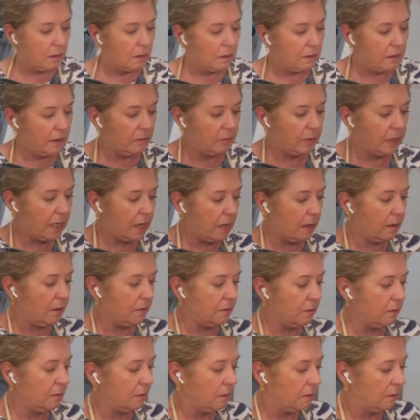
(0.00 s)
There we
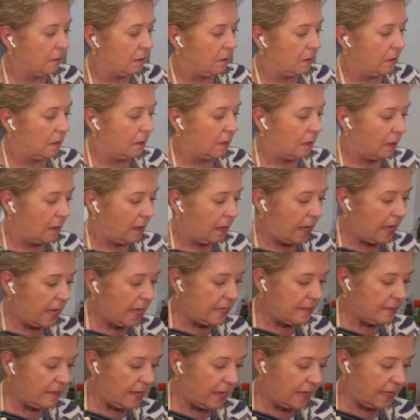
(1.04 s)
go.
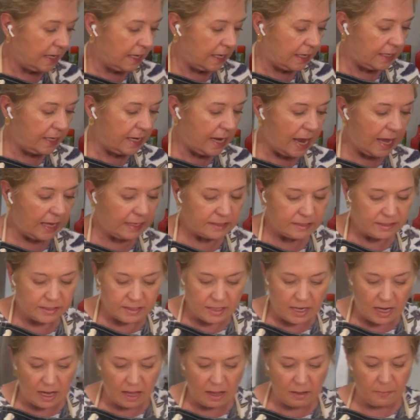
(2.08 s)
And then next
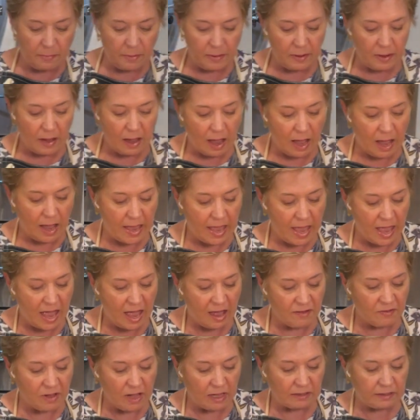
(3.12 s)
up, I
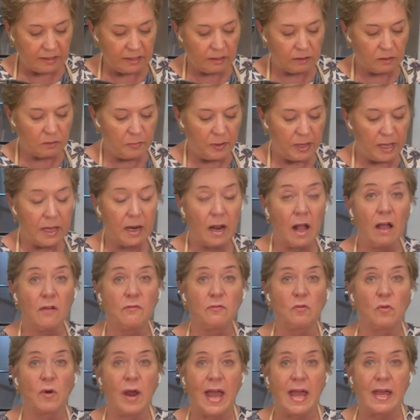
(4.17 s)
have a little bit
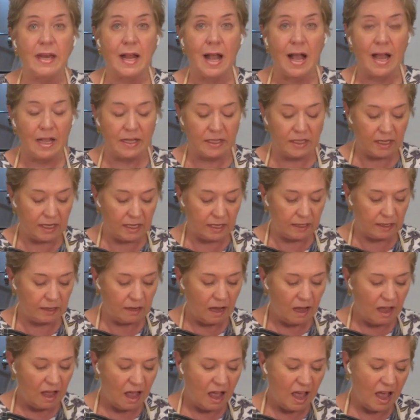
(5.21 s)
of red onion,
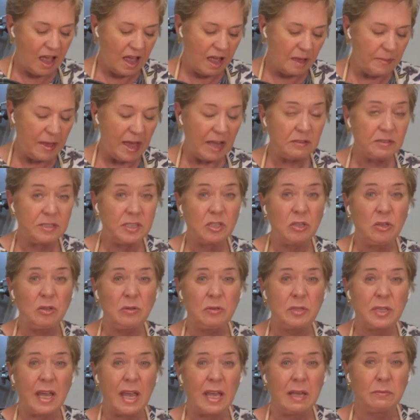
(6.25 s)
about two
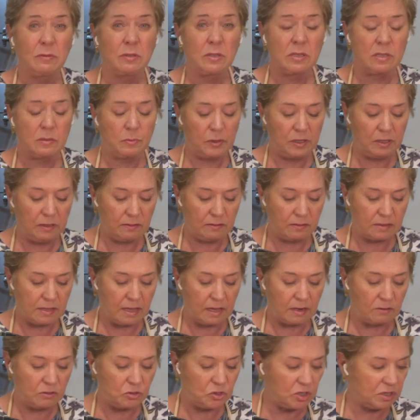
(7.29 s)
tablespoons
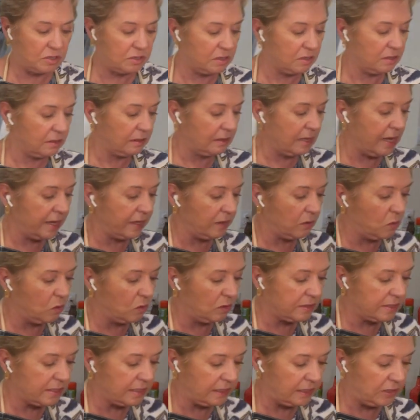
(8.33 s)
that are just like
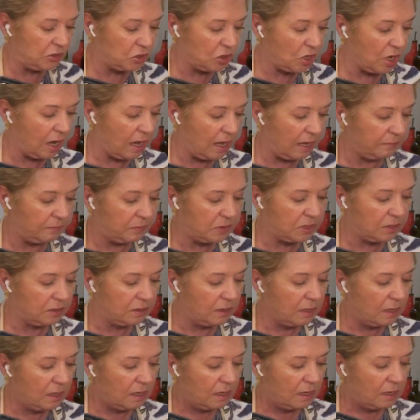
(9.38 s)
coarsely chopped.
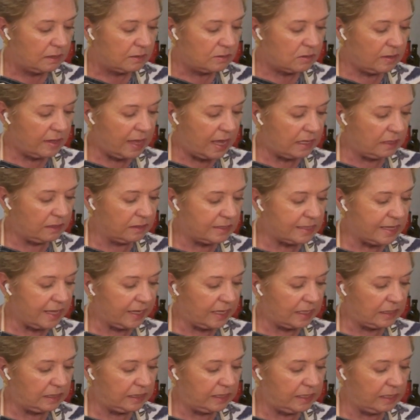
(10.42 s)
So that looks like a
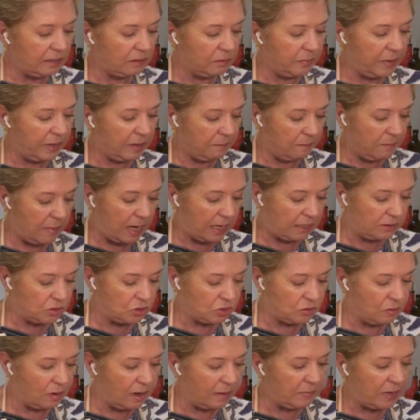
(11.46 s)
little bit much,
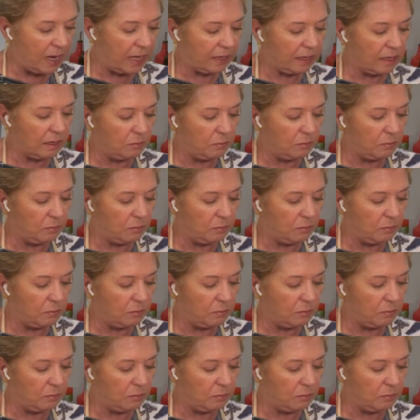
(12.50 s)
so I'm not gonna